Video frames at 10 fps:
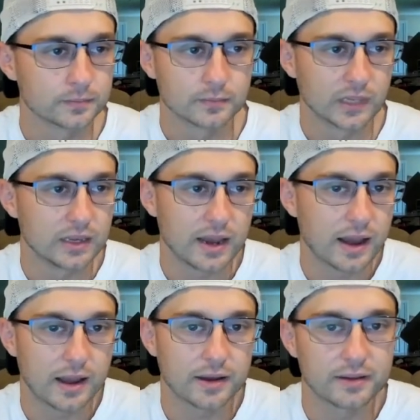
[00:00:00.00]

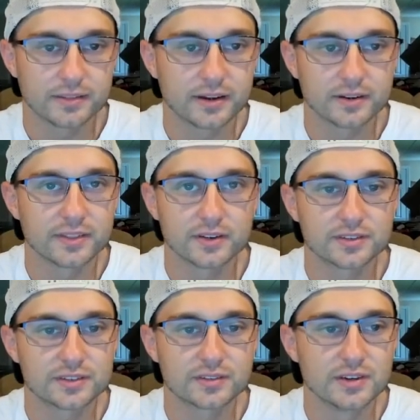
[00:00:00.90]

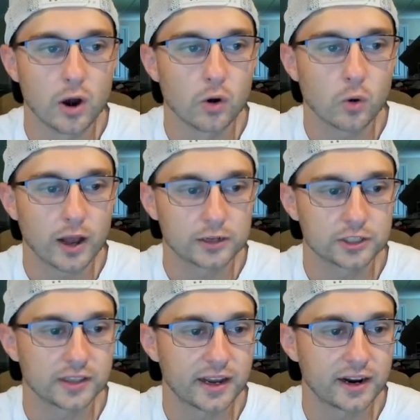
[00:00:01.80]
There's no
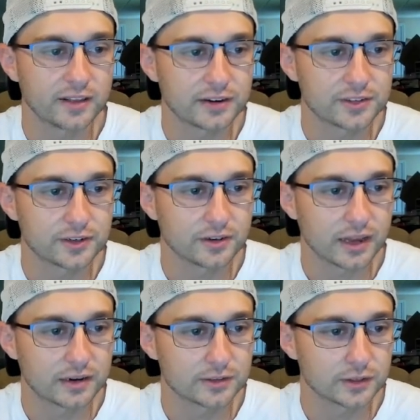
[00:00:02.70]
question there.
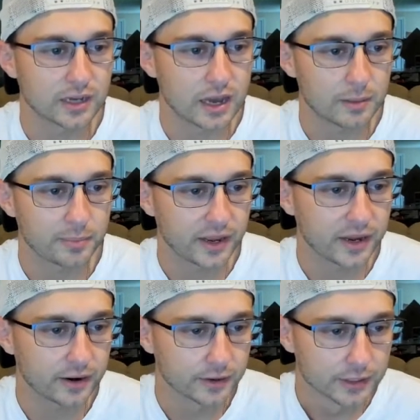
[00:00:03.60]
That's your top
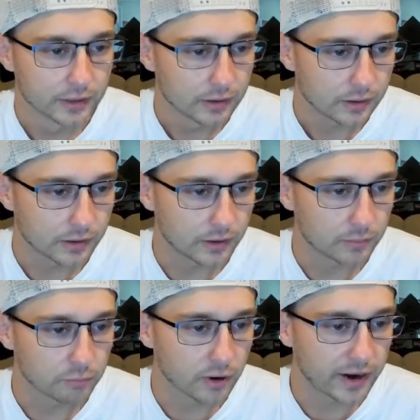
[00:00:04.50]
pair.
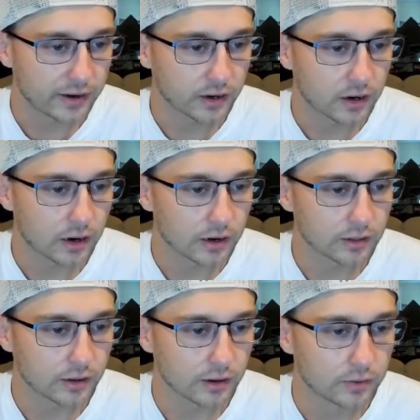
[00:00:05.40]
Brandon
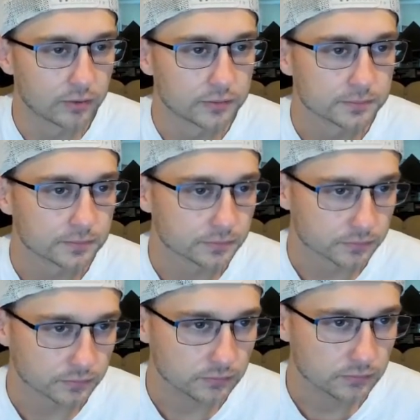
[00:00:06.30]
Carlo.
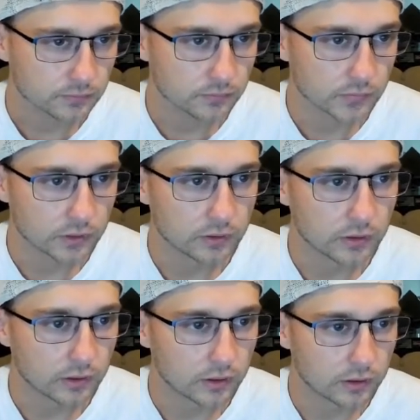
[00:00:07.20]

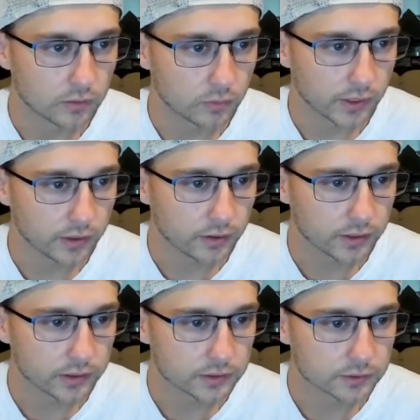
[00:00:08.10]
Where
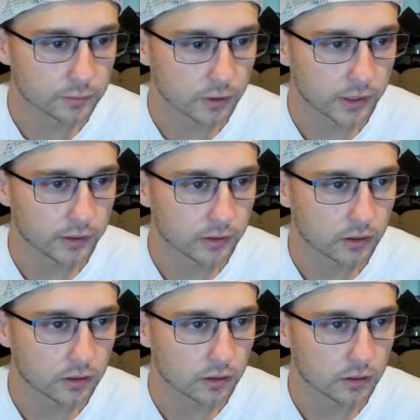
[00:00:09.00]
is
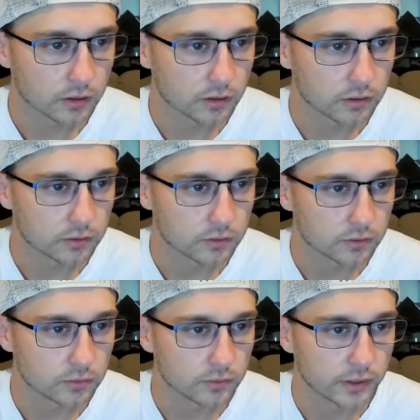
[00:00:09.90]
Brandon
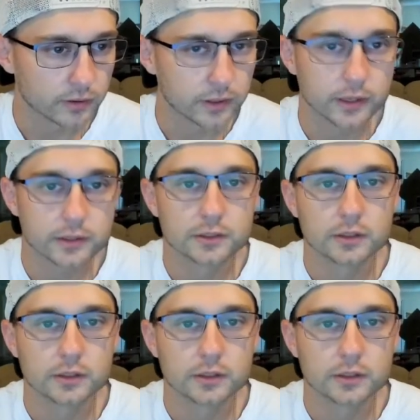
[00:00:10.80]
Carlo? There he is.